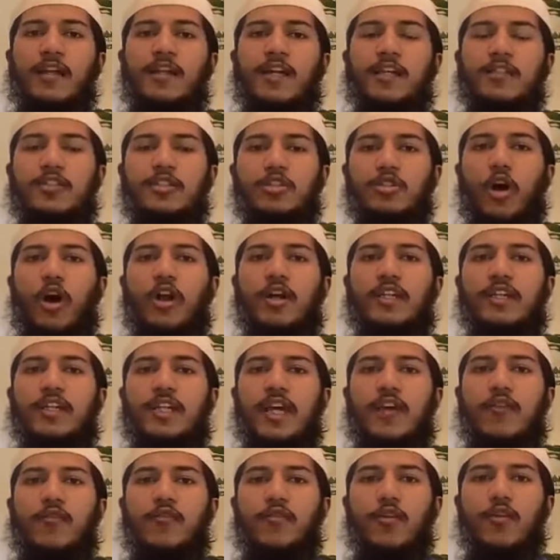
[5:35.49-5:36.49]
does not
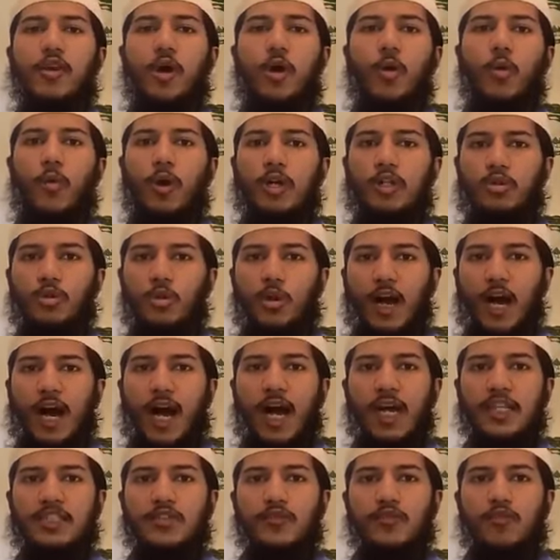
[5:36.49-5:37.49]
give what you
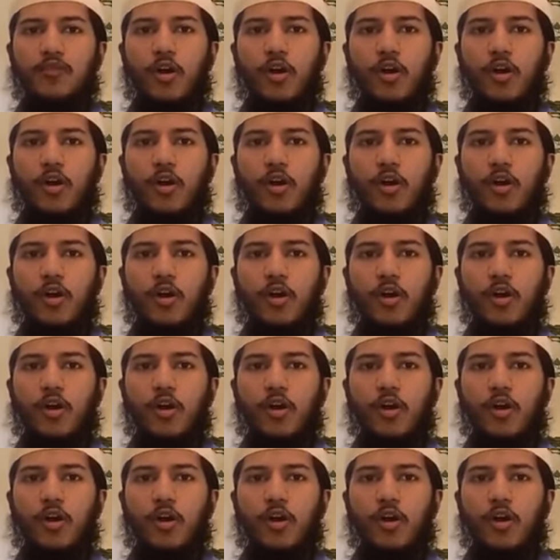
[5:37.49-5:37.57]
ask